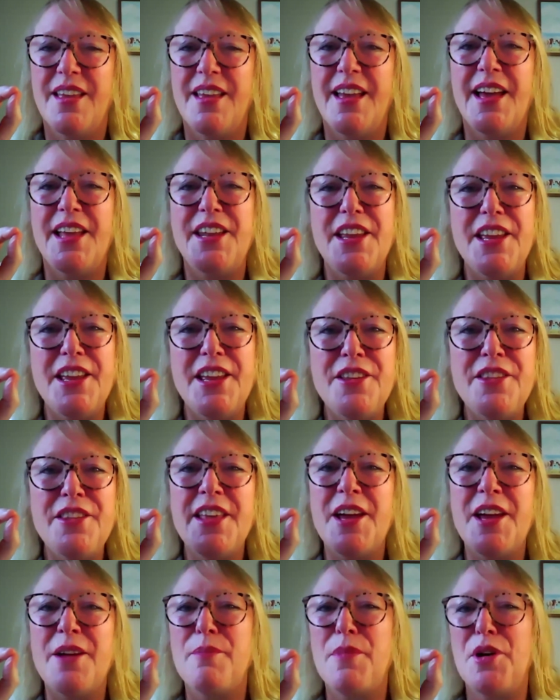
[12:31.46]
And in
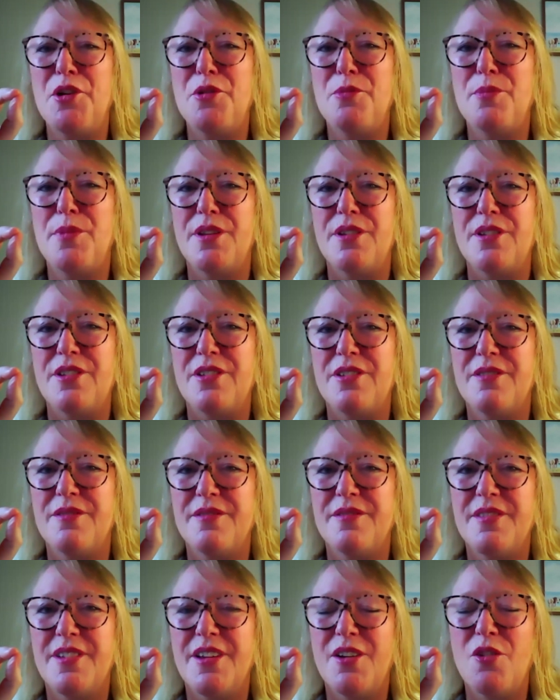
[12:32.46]
that moment,
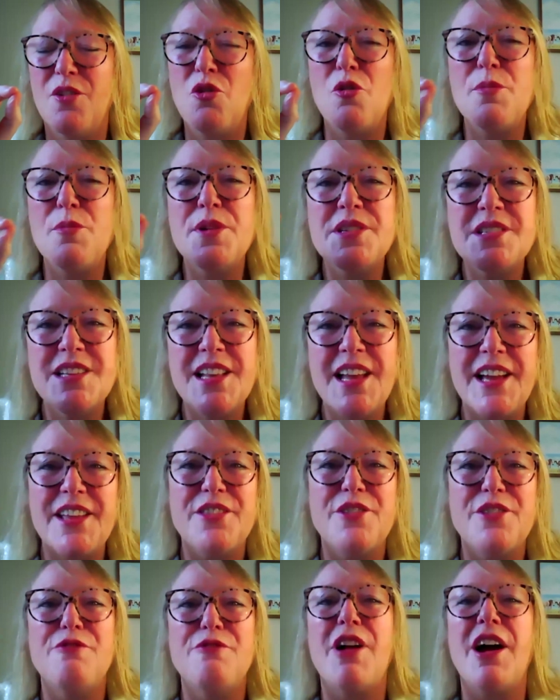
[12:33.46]
almost like
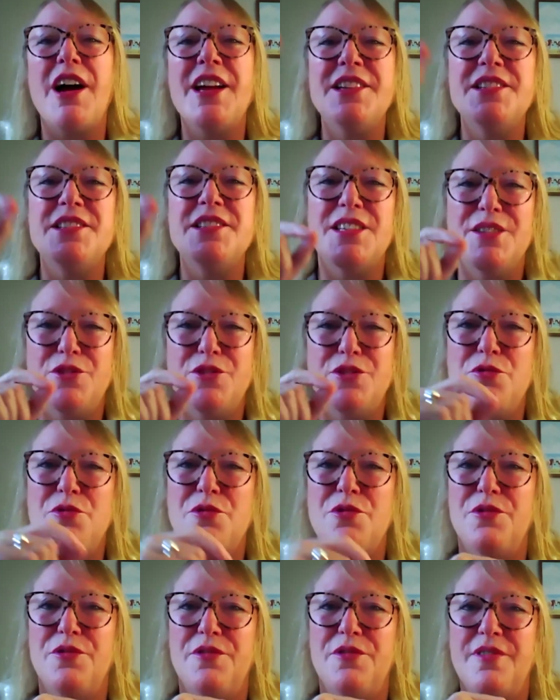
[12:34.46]
the rising
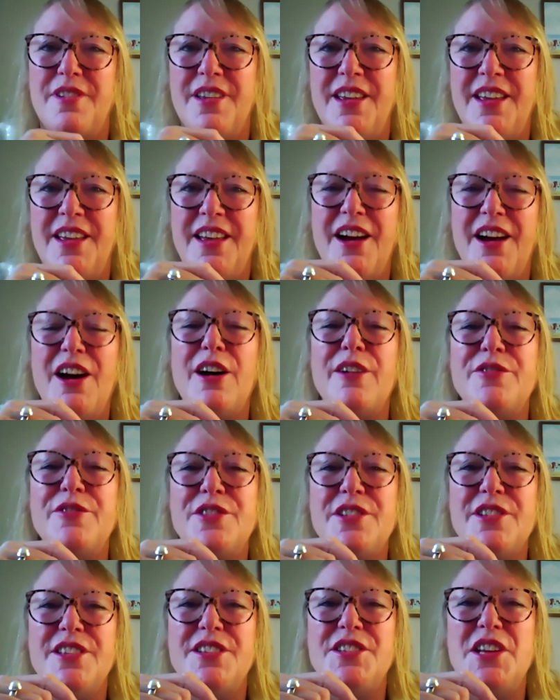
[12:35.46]
dawn
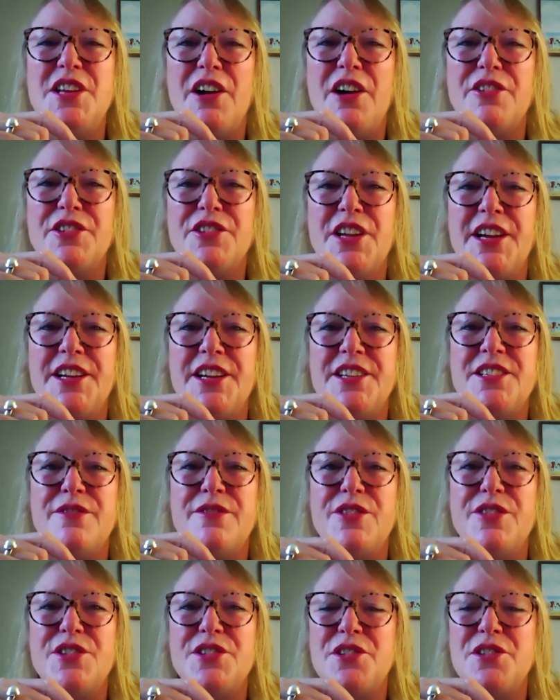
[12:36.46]
after the dark night of
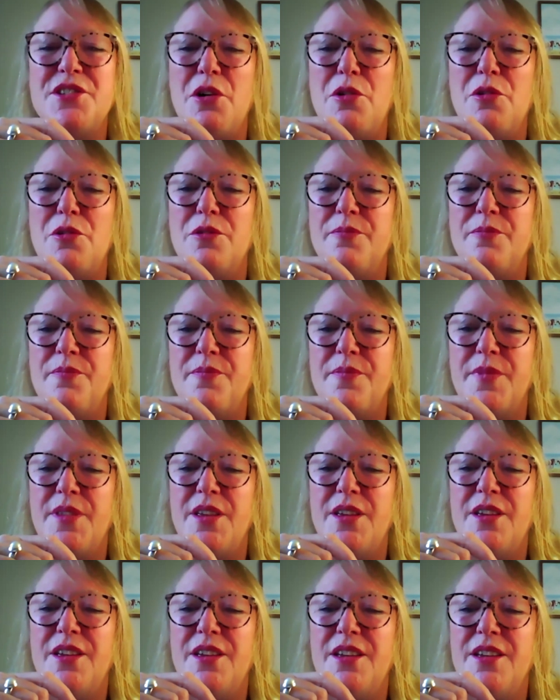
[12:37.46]
the soul,
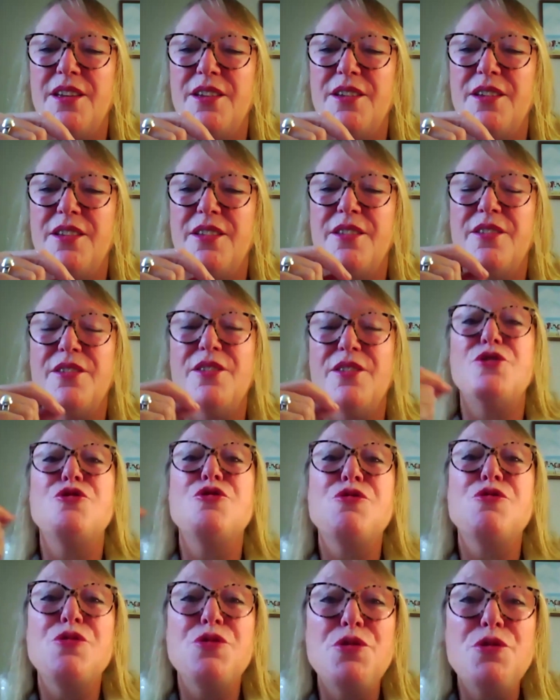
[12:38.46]
the
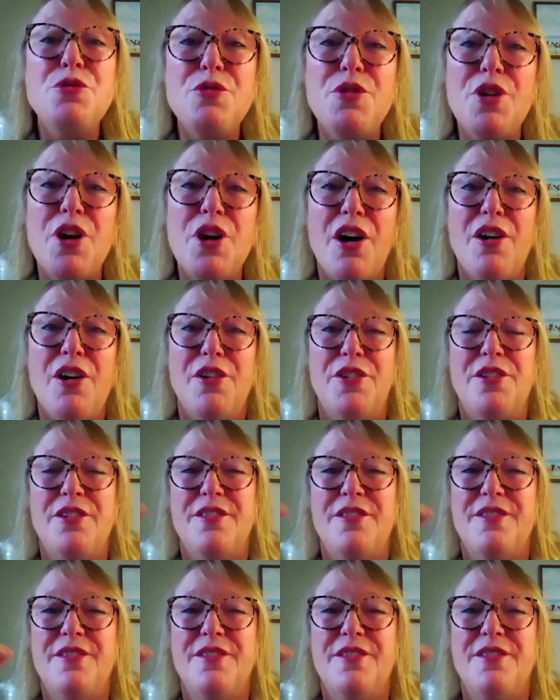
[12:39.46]
true God